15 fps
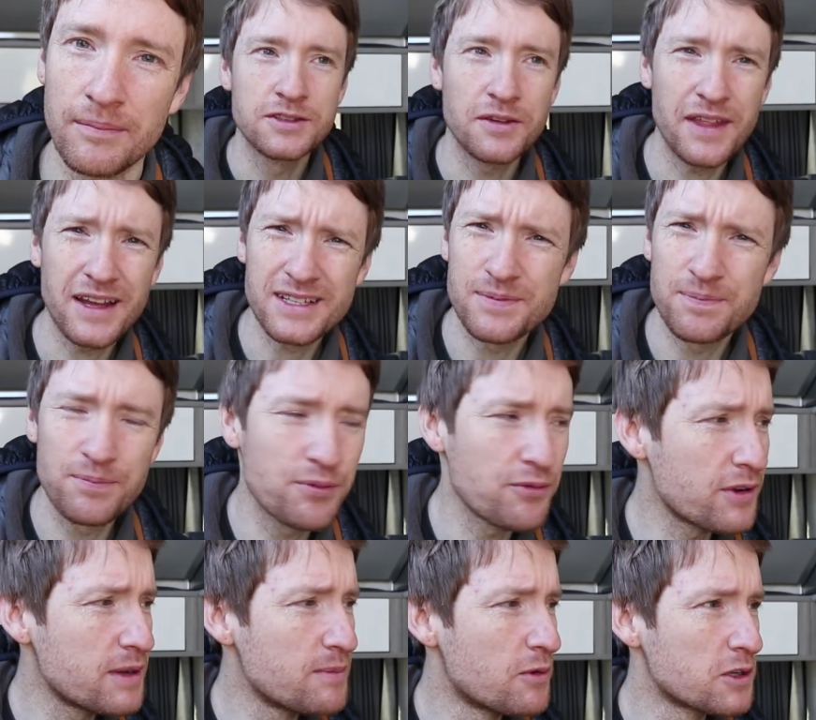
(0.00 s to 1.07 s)
So that's
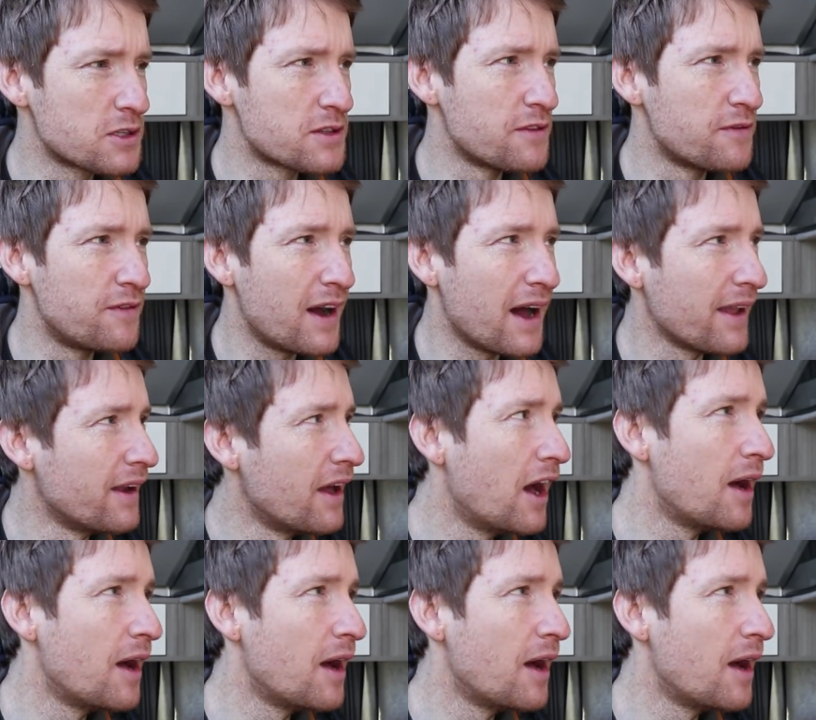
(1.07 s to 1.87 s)
pretty much the van.